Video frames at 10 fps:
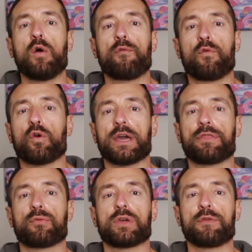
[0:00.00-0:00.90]

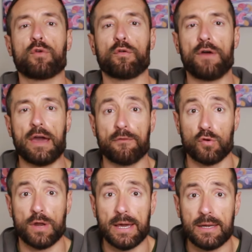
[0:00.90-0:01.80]

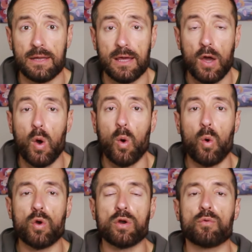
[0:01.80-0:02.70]
619-483-4549,
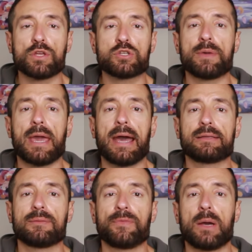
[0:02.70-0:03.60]
or reach me
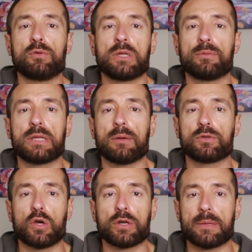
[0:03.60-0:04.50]
at
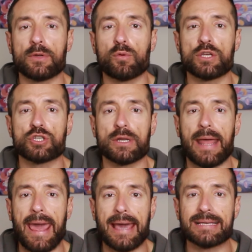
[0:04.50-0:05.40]

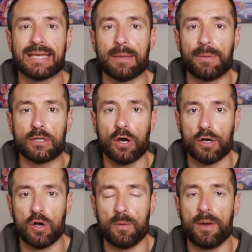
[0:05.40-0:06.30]

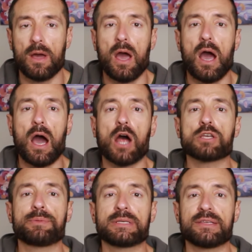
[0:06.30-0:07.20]
www.immigrationasap.com,
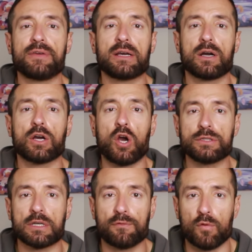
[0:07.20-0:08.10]
our specific
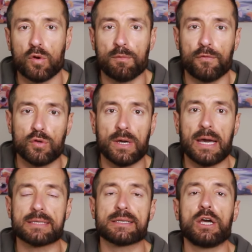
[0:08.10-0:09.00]
contact form for you
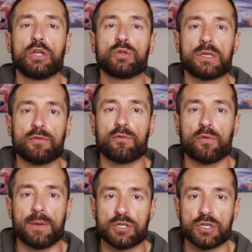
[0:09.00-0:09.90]
guys to give your
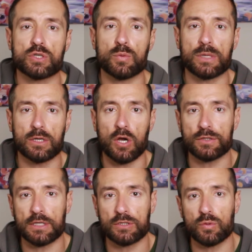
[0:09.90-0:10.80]
information so we can
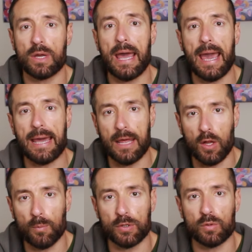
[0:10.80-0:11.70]
contact you and
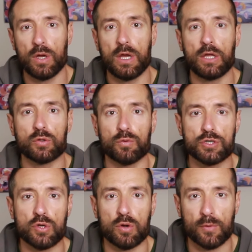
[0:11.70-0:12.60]
help you to
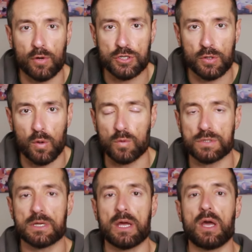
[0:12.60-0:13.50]
reach your immigration
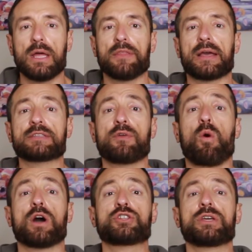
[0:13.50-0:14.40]
goals. Thanks for
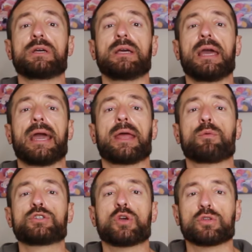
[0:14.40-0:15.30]
watching, and I
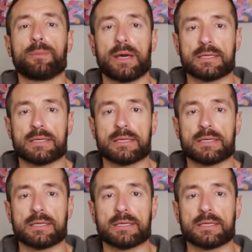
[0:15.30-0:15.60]
wish you all the